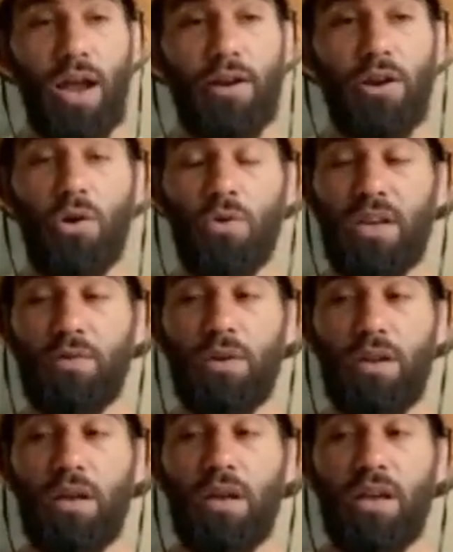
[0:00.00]
I know
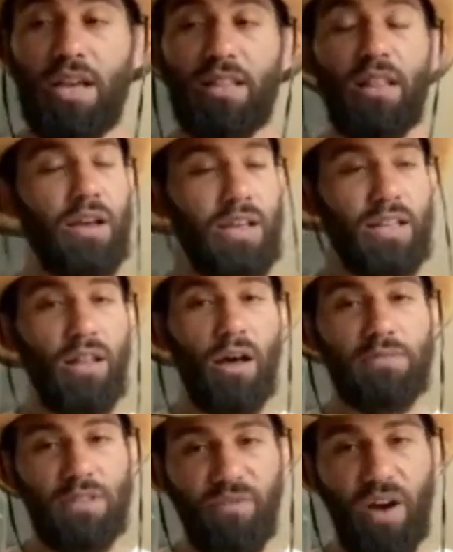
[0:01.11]
he
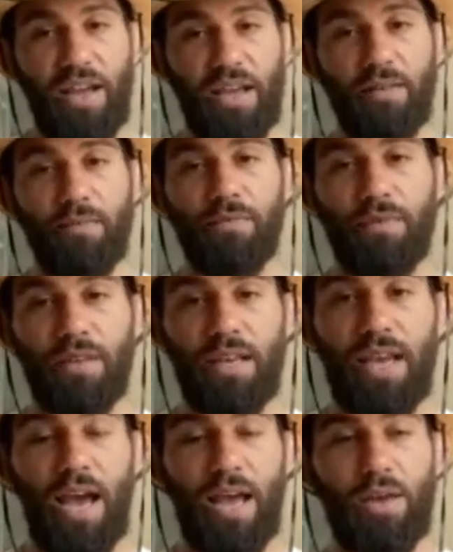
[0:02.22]
loves to fight.
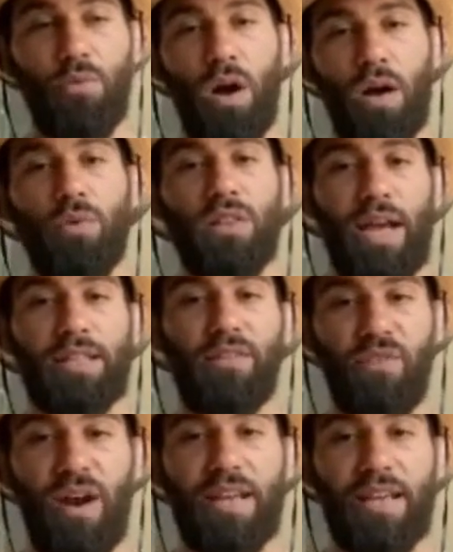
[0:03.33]
He would like to
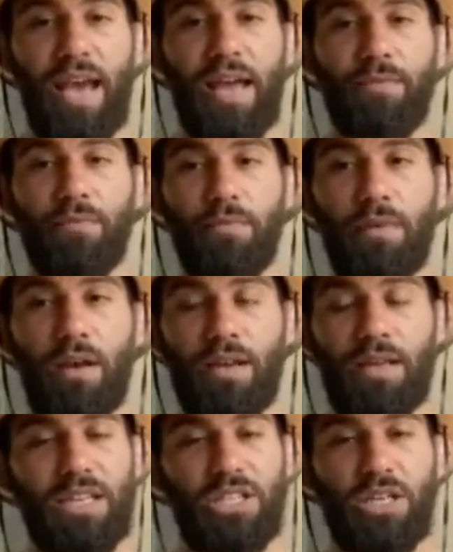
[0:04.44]
fight again.
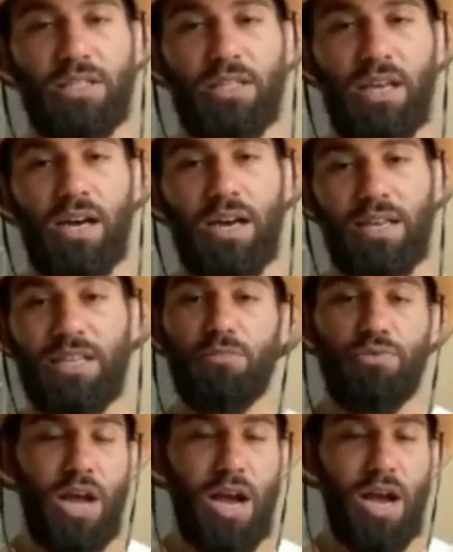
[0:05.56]
He just he's
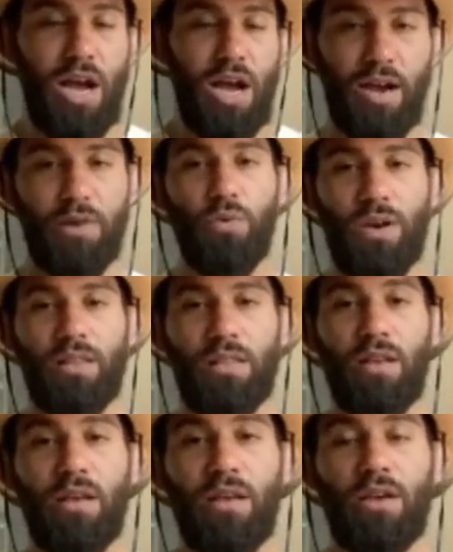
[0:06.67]
preoccupied with
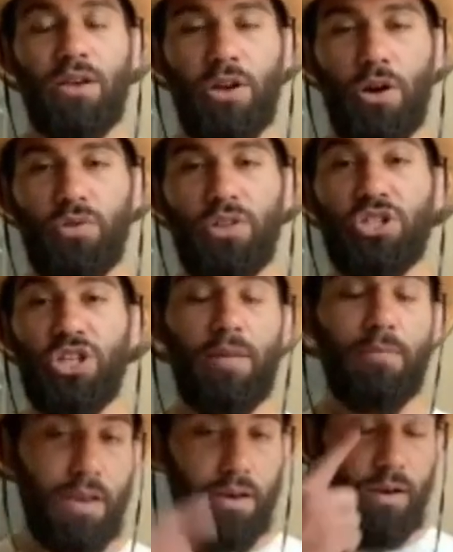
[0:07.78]
the
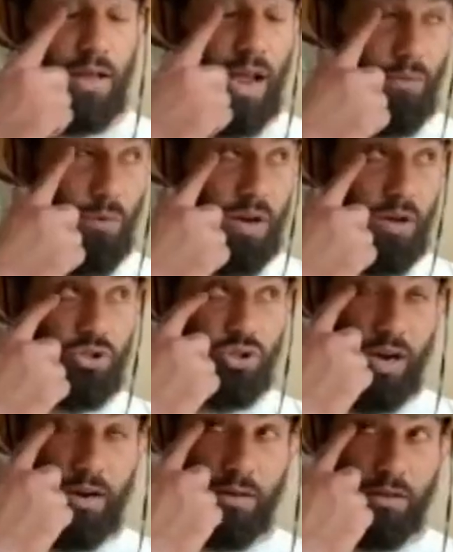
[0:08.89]
gym and everyone else
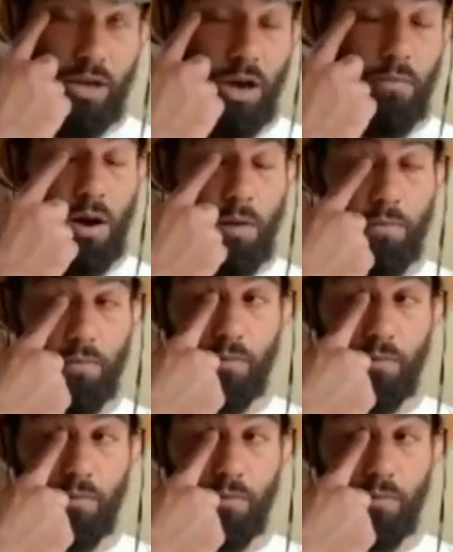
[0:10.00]
trying to come up.